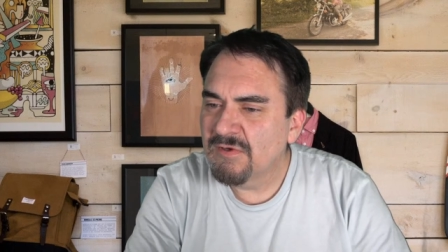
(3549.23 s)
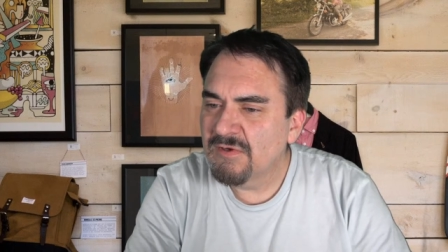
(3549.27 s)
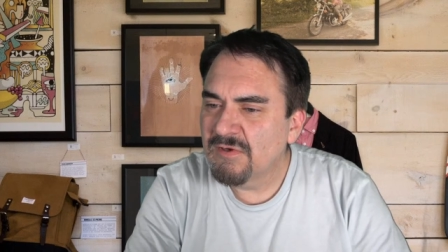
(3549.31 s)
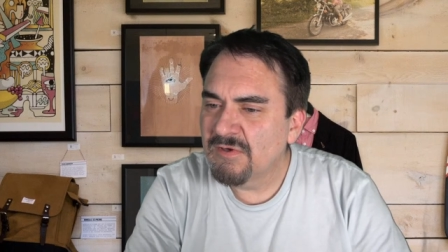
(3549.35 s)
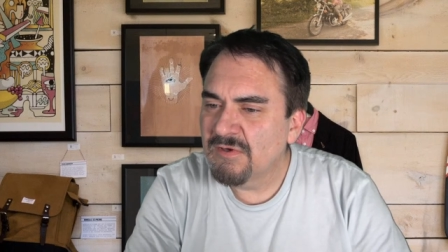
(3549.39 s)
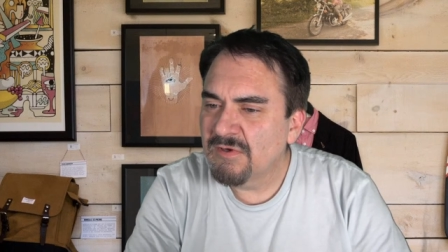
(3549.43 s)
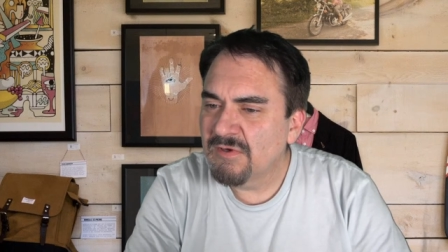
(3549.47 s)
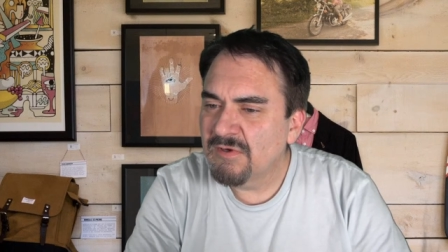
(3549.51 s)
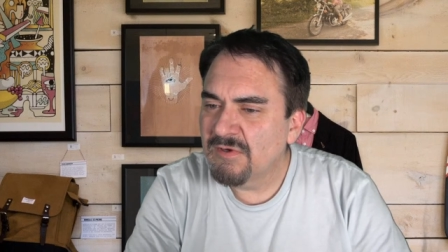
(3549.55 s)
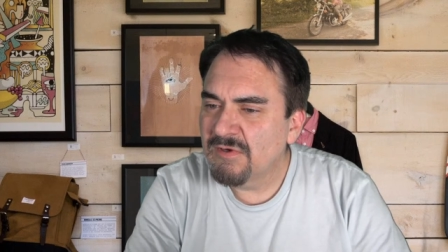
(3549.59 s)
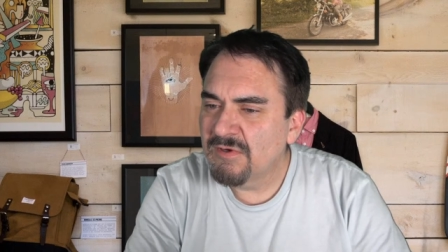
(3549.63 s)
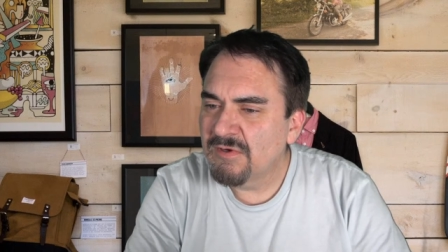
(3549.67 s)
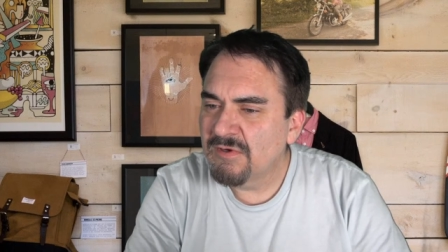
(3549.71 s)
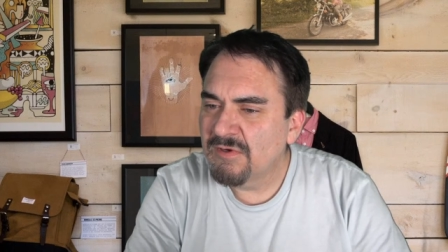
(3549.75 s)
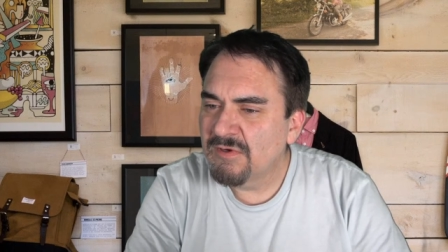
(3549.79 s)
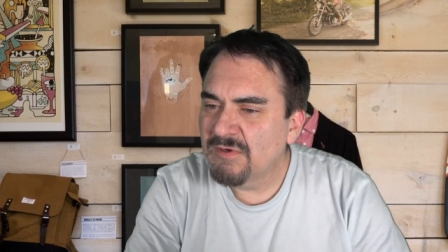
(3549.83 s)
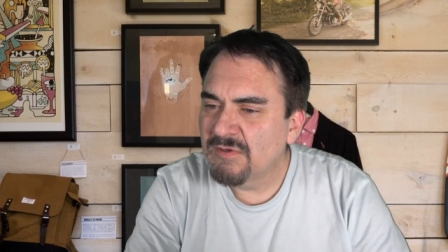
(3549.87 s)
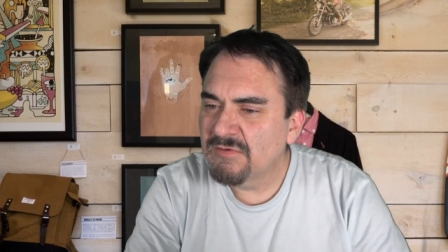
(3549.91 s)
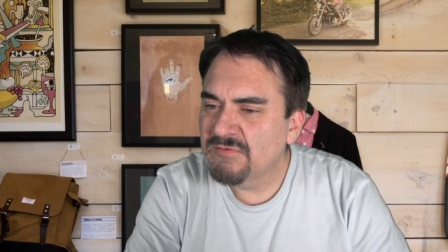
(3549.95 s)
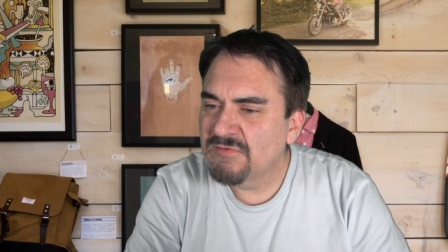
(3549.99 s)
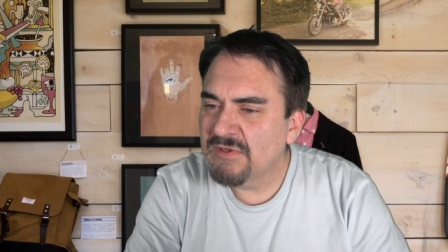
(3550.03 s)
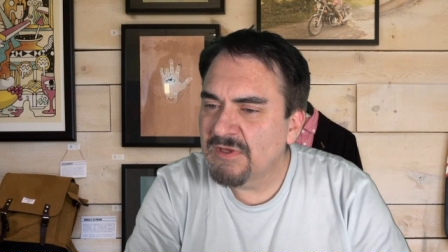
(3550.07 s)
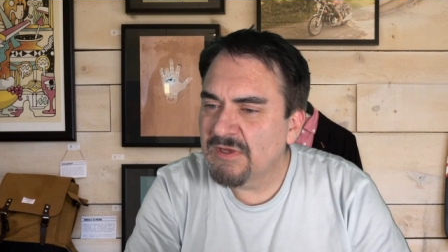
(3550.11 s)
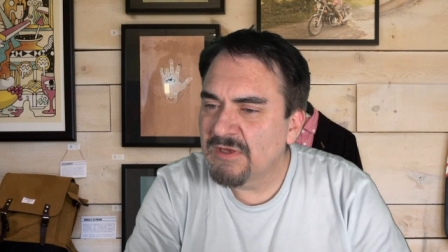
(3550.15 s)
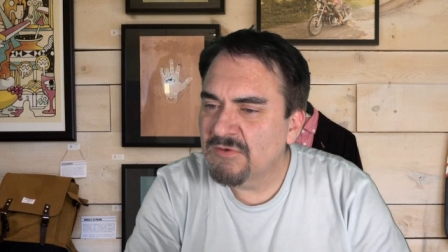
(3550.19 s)

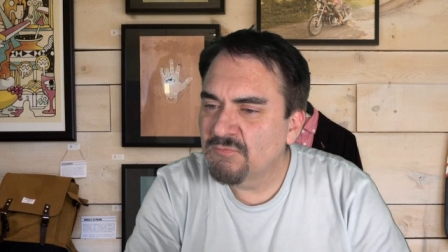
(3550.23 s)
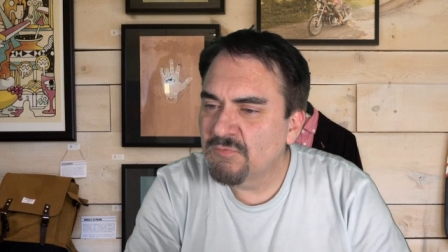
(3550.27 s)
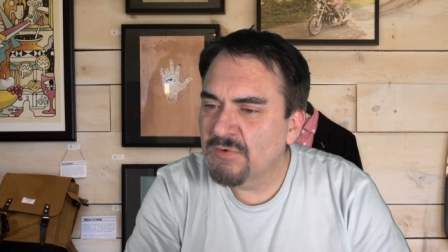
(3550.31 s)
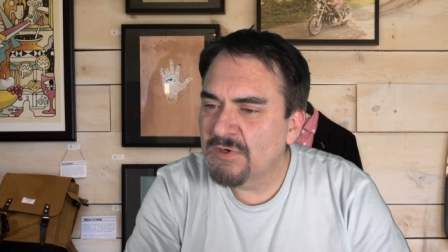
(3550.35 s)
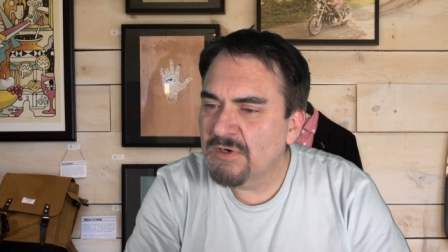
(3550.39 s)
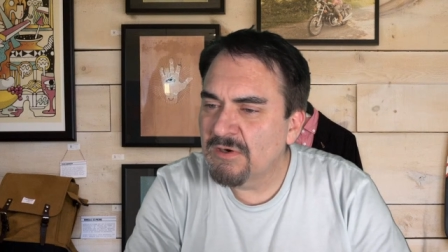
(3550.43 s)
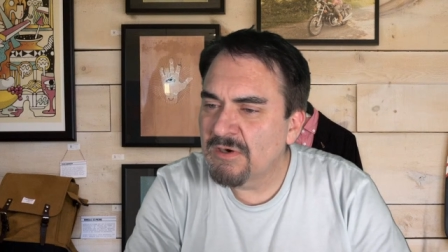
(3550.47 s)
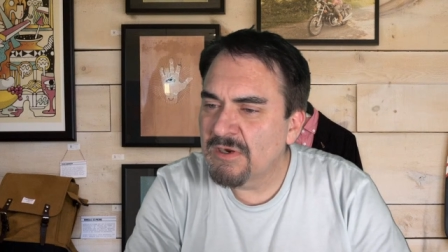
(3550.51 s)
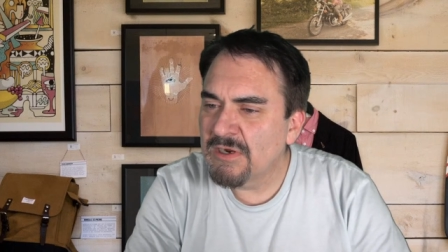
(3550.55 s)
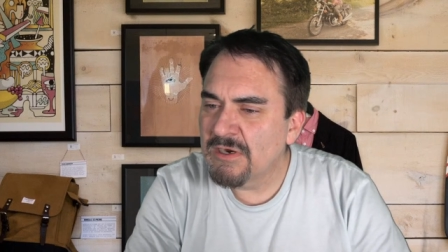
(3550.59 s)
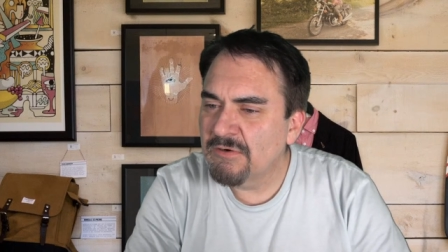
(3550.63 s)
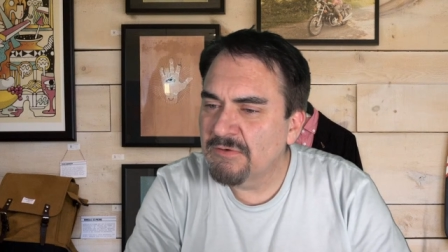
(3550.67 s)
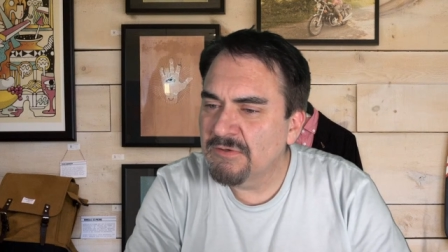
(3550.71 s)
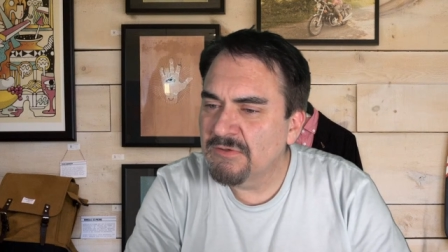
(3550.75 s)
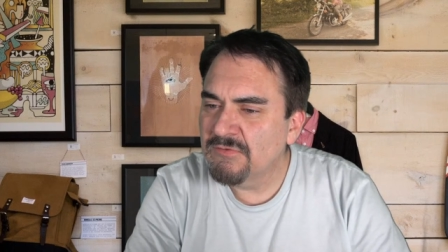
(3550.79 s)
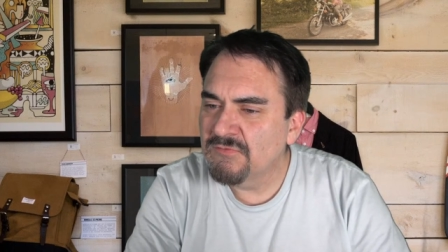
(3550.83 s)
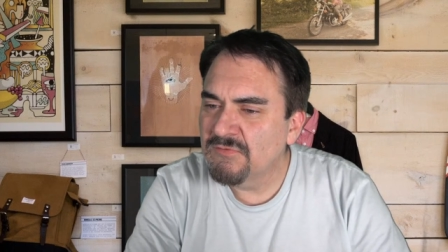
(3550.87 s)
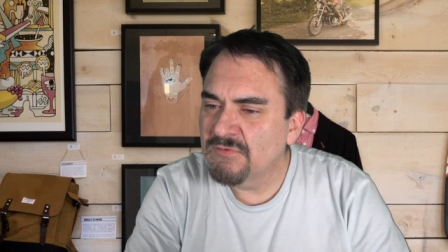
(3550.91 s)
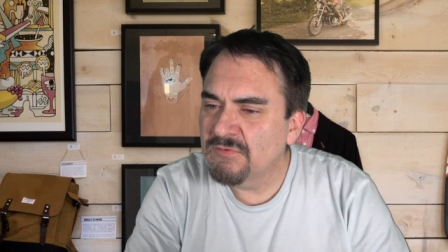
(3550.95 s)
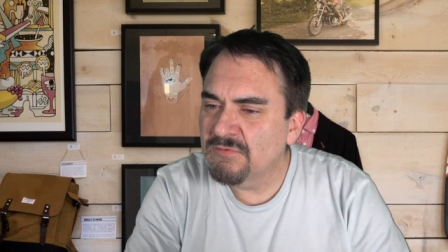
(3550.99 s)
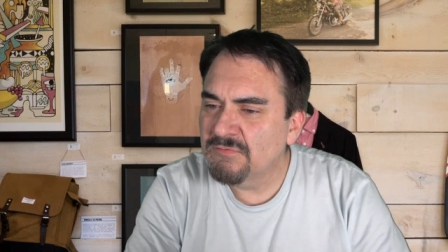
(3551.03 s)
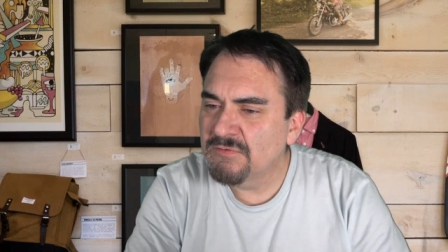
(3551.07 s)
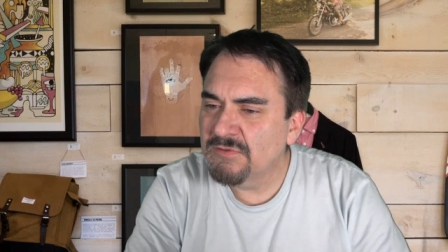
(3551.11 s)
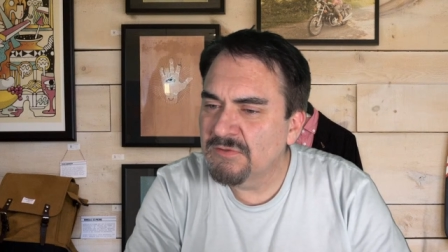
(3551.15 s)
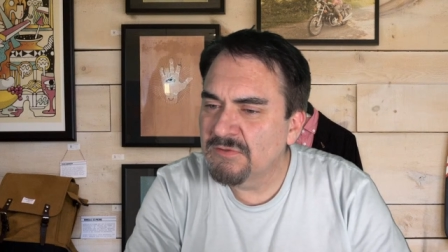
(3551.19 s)
Dan Ware, how are you
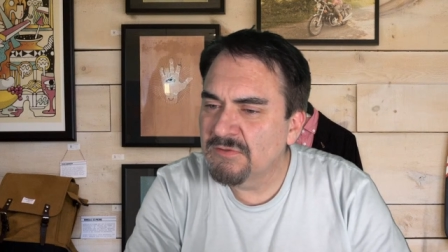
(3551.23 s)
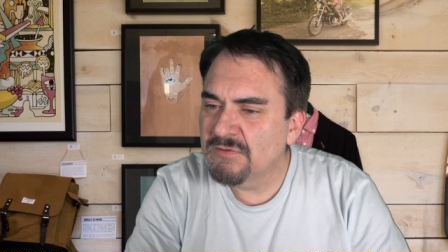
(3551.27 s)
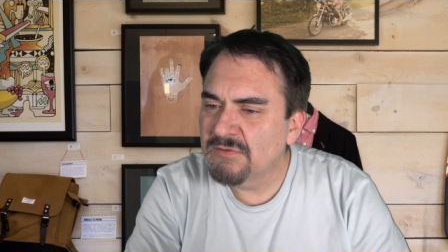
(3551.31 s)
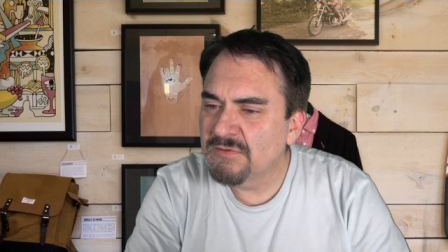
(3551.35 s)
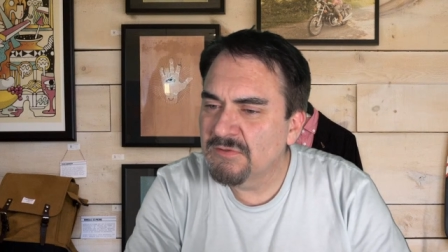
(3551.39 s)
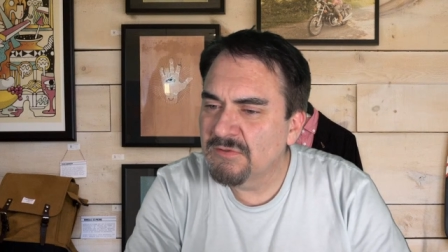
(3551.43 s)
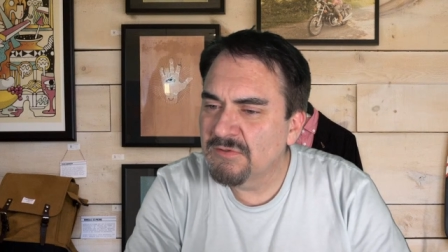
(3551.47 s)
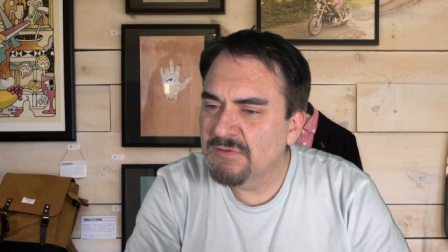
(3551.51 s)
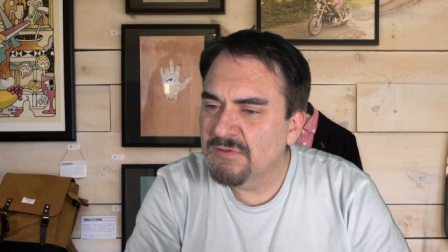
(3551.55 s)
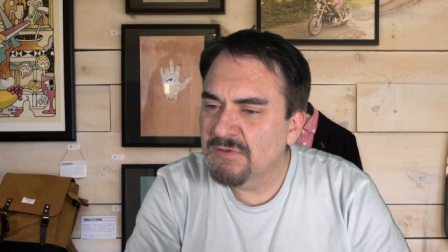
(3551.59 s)
doing?